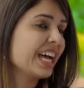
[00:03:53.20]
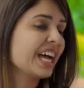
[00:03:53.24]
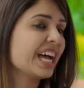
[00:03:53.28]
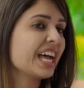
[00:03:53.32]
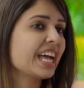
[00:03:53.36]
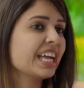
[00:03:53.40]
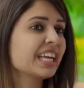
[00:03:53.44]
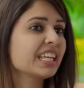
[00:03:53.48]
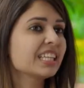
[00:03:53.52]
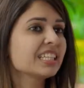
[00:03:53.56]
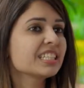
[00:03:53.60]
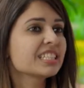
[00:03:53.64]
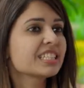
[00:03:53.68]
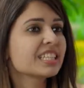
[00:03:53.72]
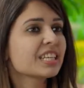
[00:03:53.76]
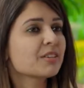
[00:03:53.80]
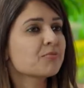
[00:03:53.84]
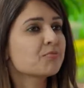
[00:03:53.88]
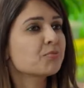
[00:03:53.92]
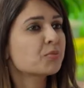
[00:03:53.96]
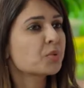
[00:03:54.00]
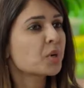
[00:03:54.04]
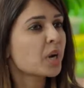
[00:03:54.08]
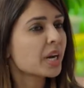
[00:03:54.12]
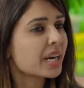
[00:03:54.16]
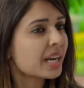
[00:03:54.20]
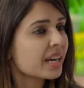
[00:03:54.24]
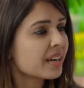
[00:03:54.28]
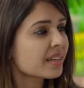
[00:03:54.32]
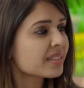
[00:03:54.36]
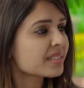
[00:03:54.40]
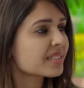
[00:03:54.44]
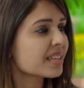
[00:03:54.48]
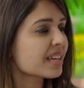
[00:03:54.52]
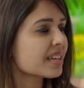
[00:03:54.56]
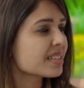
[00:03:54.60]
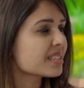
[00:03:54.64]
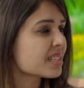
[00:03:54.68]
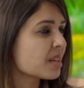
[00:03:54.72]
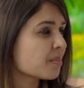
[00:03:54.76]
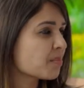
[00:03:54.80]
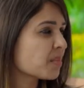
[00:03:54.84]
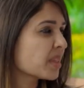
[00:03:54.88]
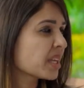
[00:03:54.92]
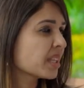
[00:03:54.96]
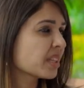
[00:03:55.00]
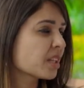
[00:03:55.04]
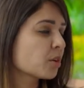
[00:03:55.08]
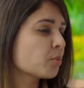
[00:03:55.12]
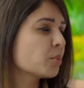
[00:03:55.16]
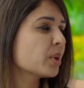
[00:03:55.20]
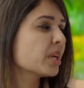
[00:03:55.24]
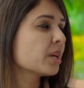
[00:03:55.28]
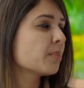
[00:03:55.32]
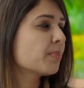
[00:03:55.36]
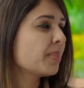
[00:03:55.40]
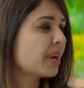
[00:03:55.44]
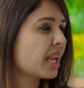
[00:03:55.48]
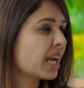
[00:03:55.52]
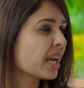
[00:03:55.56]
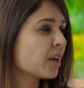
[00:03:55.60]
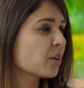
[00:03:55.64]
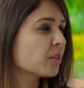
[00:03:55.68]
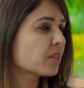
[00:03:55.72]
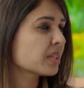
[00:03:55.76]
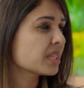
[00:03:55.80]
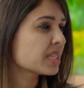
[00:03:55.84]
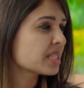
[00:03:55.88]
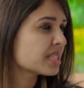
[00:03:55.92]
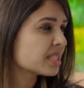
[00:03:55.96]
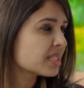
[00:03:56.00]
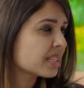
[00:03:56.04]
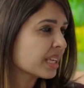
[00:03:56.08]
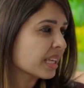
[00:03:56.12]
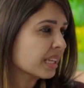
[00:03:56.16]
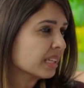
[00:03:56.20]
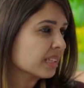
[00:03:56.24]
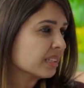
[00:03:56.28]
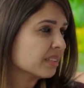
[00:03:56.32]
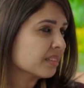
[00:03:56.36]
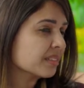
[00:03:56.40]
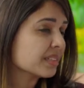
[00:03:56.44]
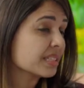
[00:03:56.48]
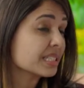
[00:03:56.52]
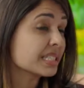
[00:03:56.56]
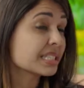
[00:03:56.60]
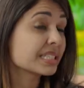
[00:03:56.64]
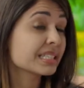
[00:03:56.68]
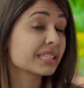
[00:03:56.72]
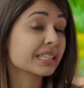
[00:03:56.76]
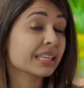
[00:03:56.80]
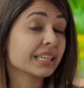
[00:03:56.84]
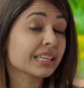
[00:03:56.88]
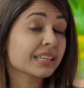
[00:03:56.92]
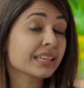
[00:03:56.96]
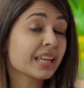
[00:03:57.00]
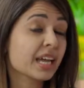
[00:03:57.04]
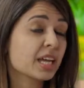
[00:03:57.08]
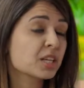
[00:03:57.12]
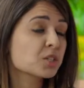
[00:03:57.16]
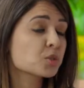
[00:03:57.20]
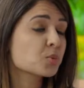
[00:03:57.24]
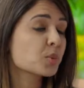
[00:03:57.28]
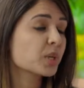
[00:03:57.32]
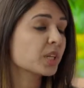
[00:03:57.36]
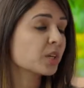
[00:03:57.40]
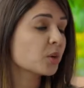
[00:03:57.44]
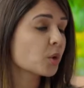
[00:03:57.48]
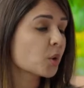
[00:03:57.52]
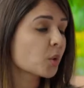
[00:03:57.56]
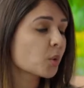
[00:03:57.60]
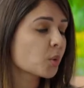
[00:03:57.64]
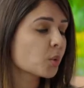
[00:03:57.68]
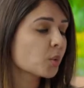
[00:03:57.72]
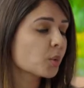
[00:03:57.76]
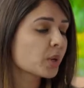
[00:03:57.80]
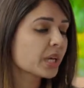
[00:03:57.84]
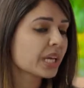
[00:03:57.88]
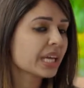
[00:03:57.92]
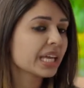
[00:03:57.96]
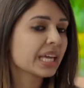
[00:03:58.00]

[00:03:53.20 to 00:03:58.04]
And products are something that we apply on the skin. The skin, as we know,